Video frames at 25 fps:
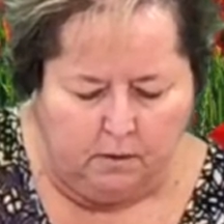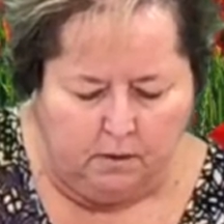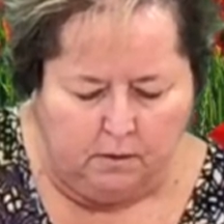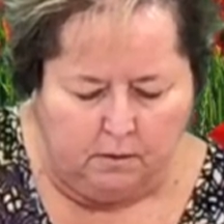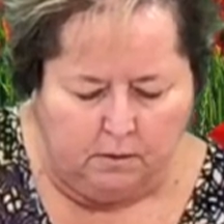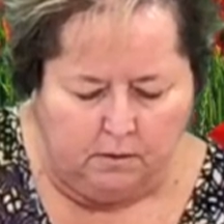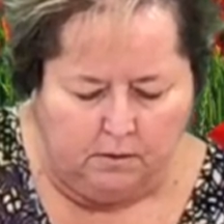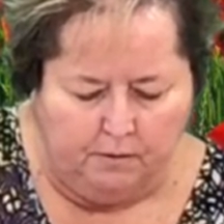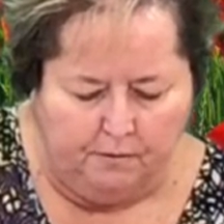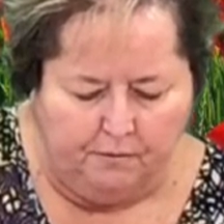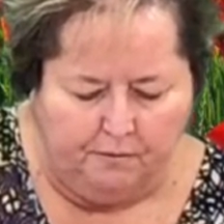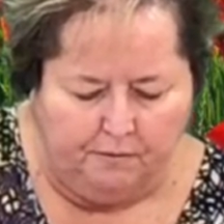
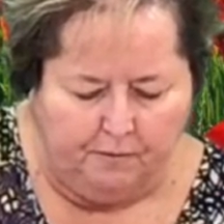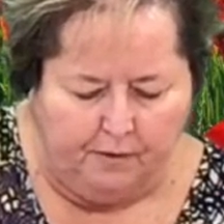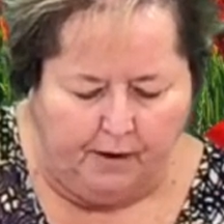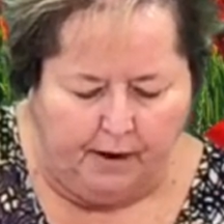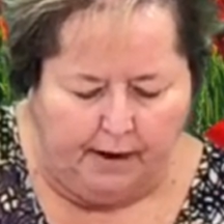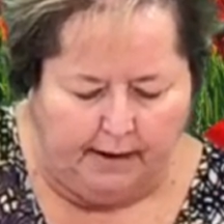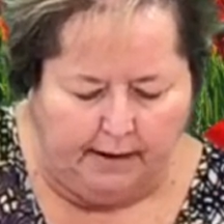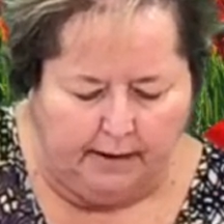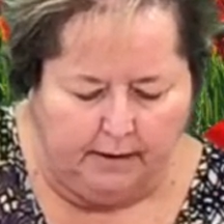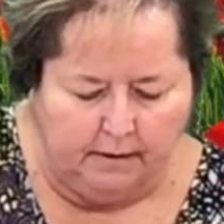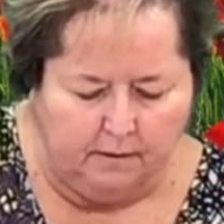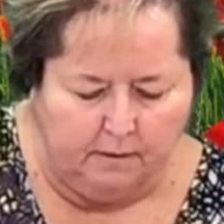to
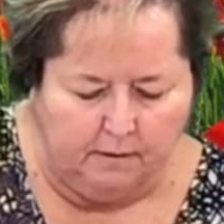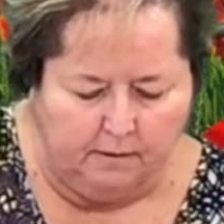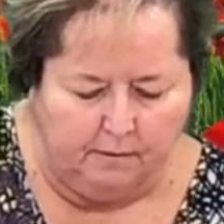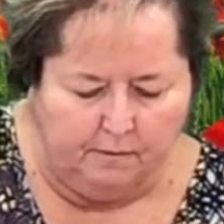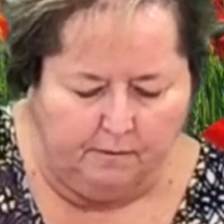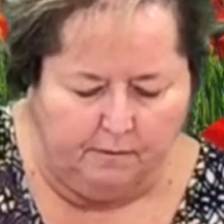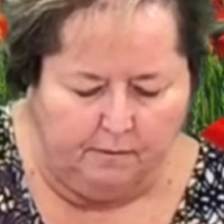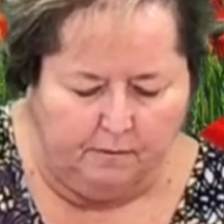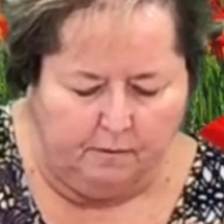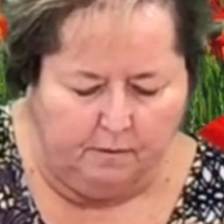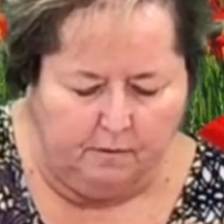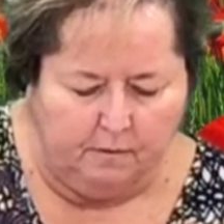fight
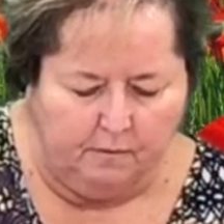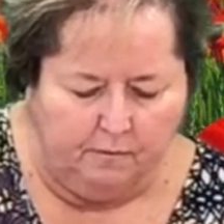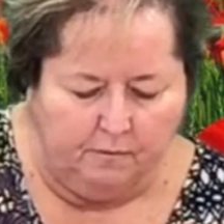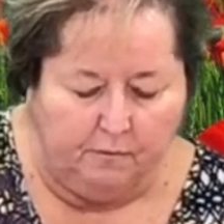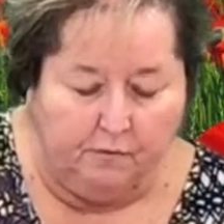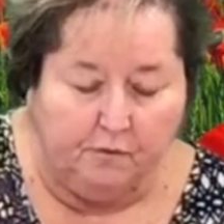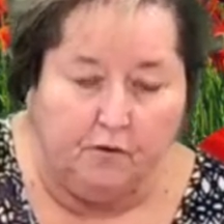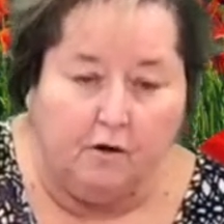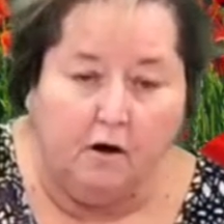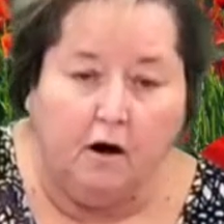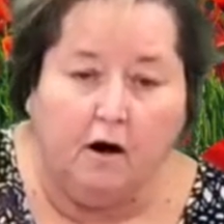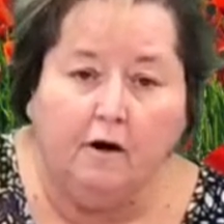
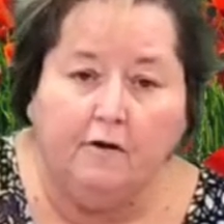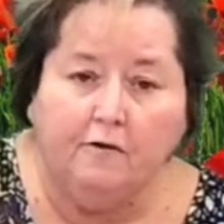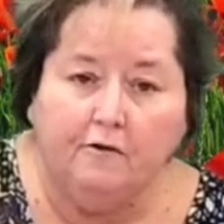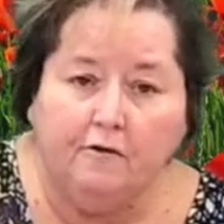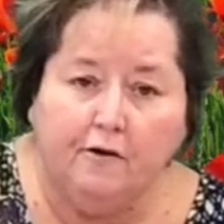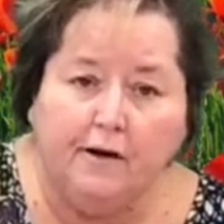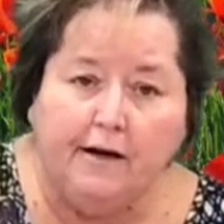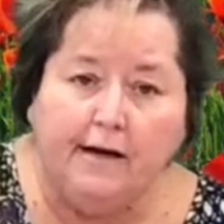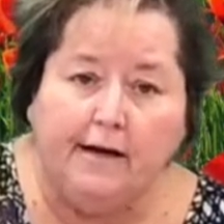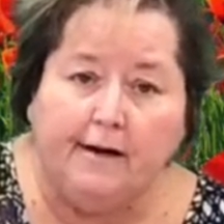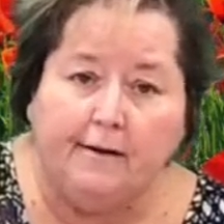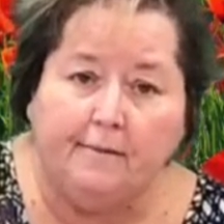for our
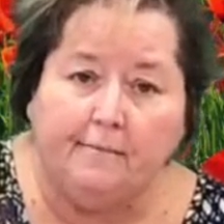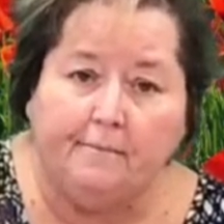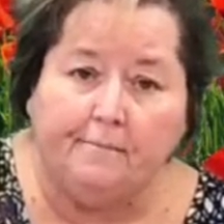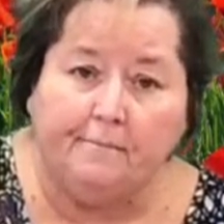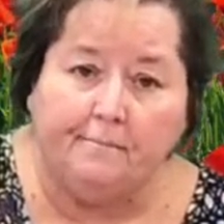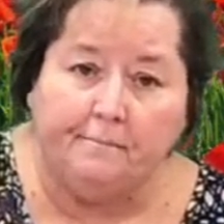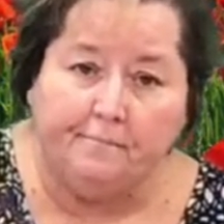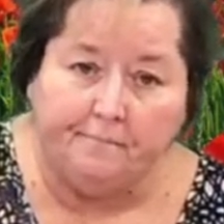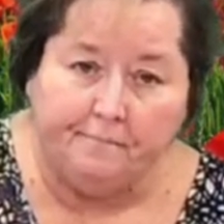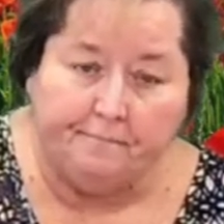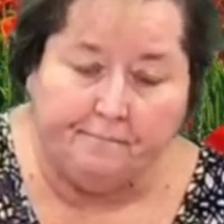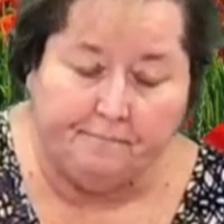freedom,
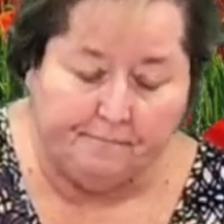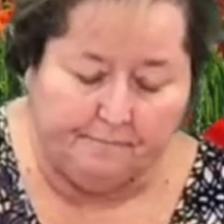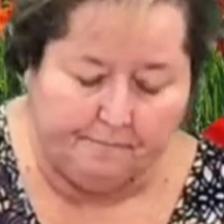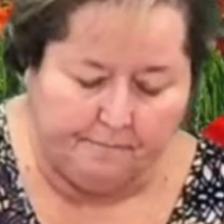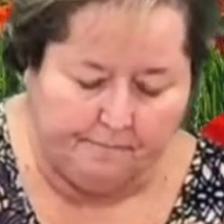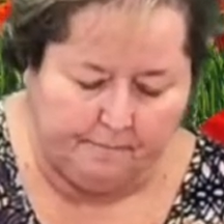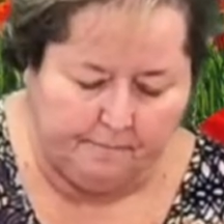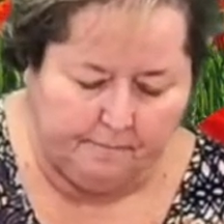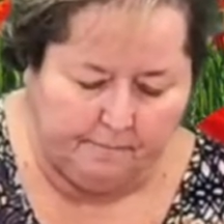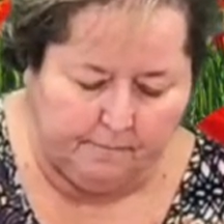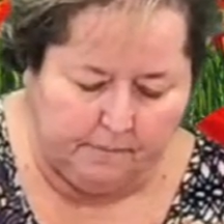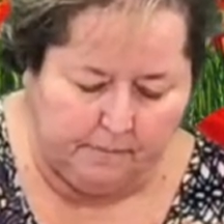
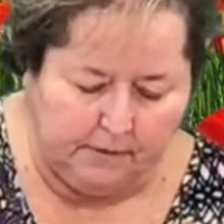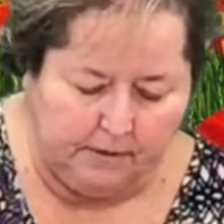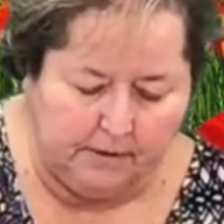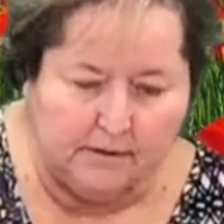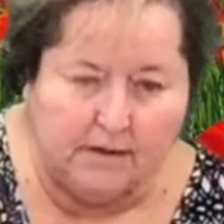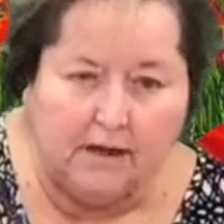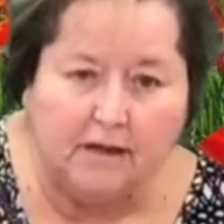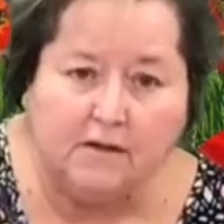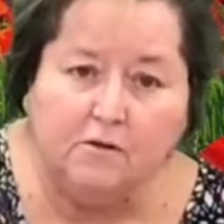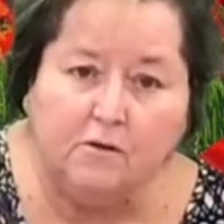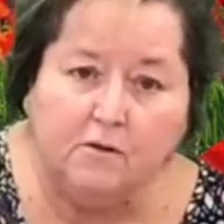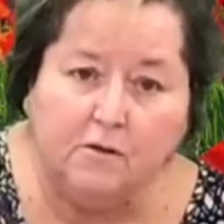because
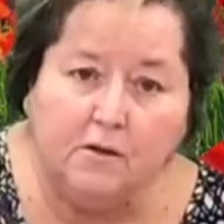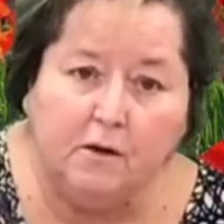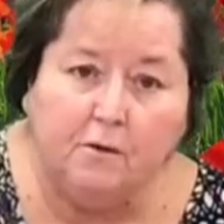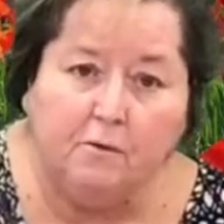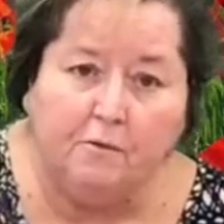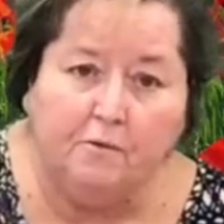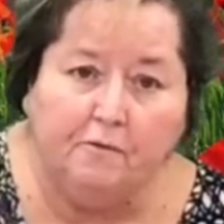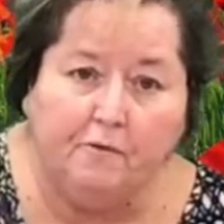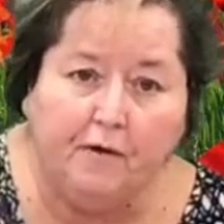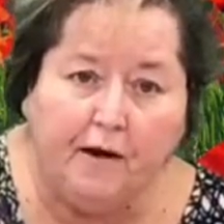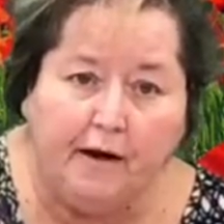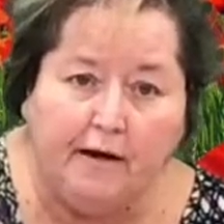that's what they
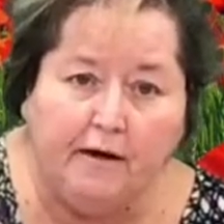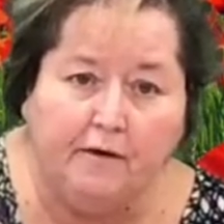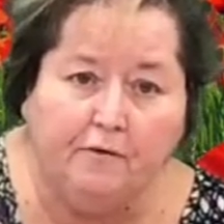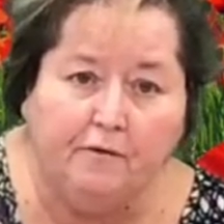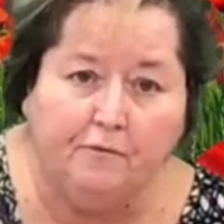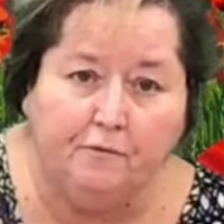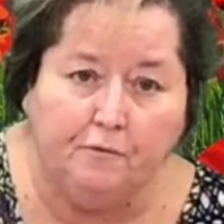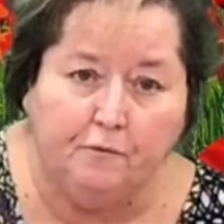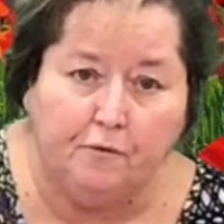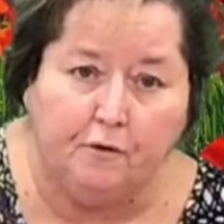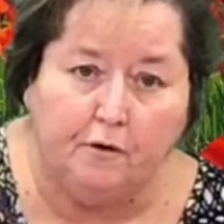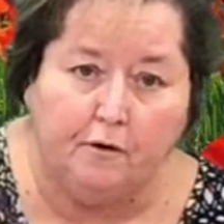were fighting
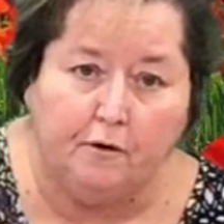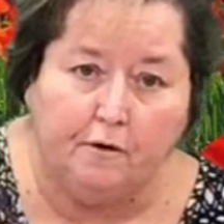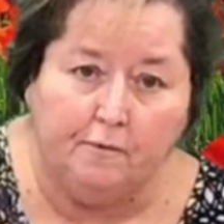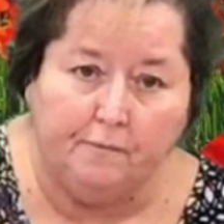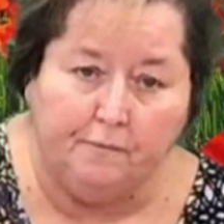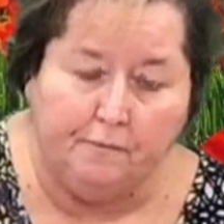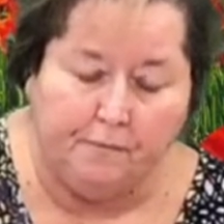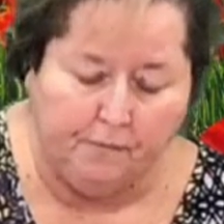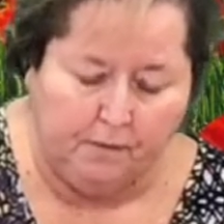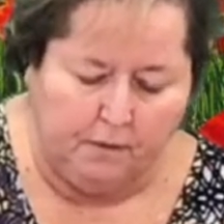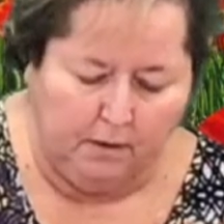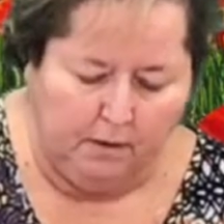
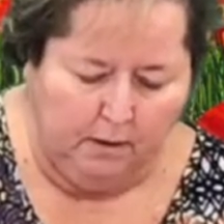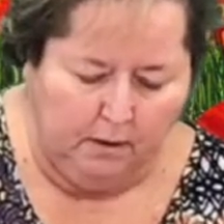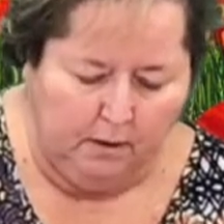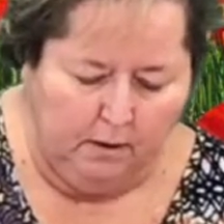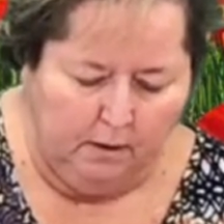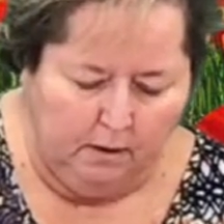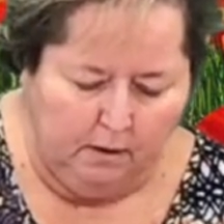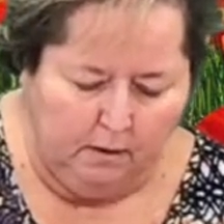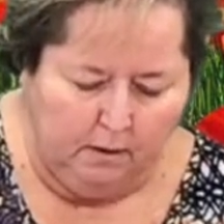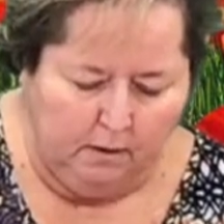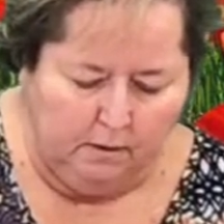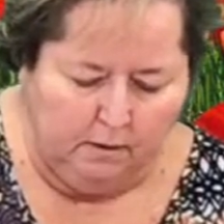
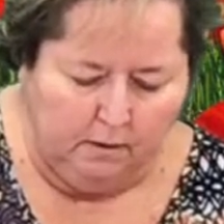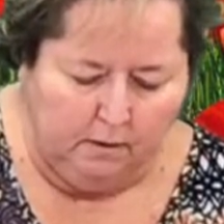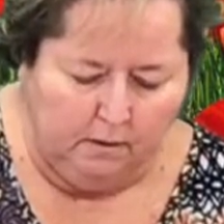for.